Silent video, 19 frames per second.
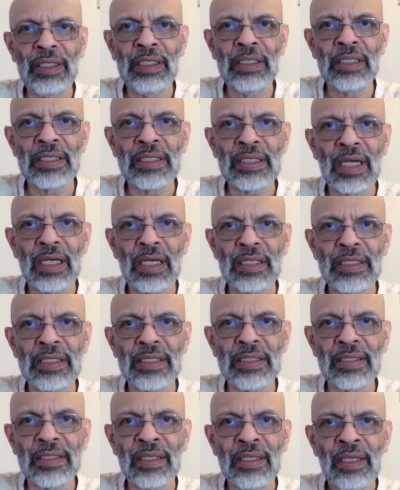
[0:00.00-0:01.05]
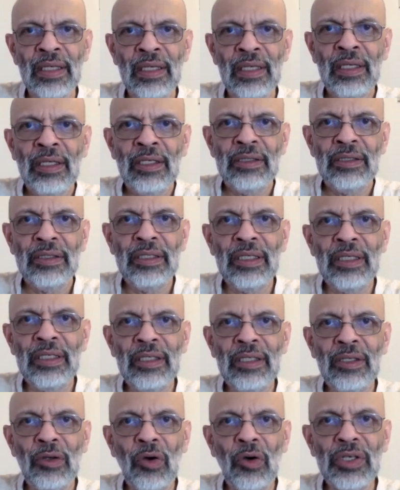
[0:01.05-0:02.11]
discussed
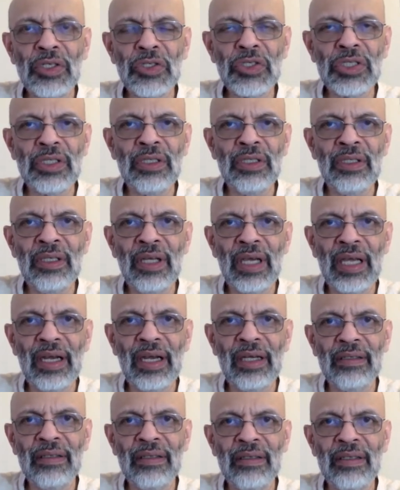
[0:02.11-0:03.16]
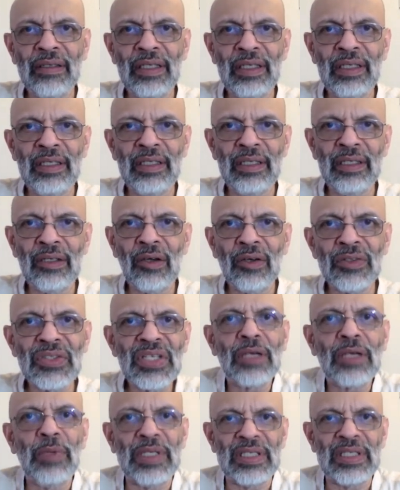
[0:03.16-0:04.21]
the origin and the
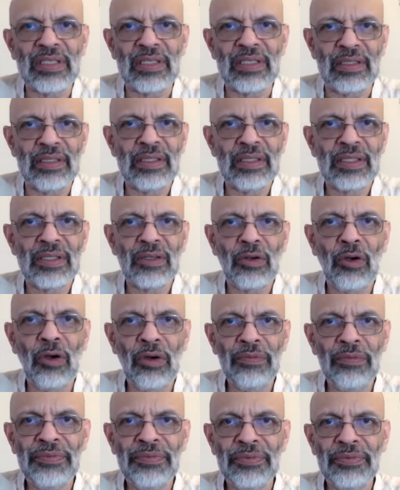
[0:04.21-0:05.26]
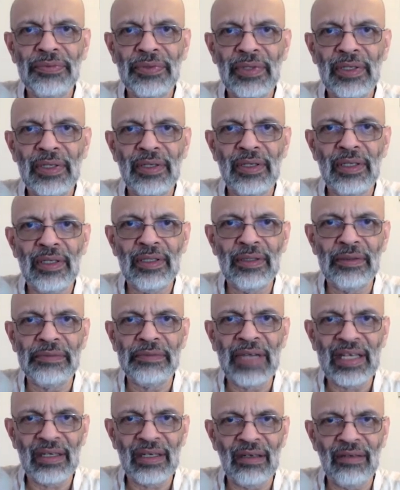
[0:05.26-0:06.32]
consequences of uh,
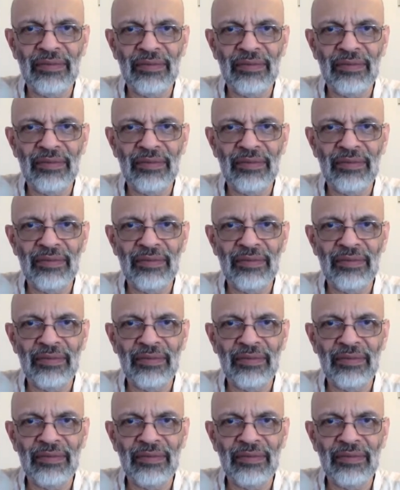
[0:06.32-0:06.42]
viral